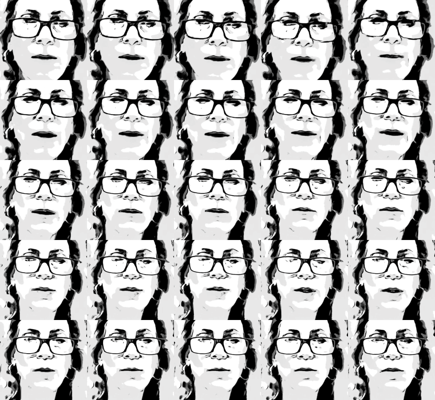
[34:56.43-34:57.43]
wondering about that. It
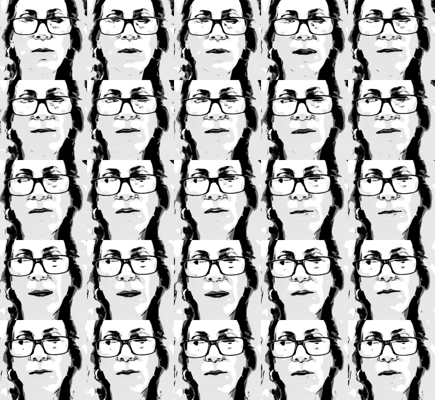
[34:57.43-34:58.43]
looks like you do leave a little
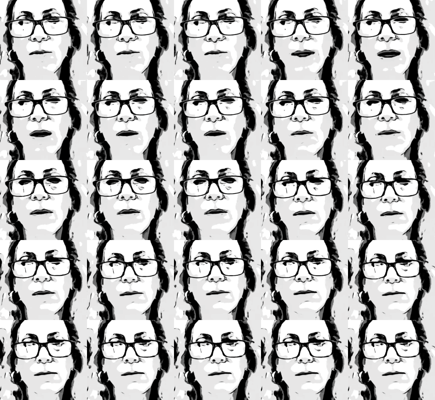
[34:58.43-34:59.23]
space for the grout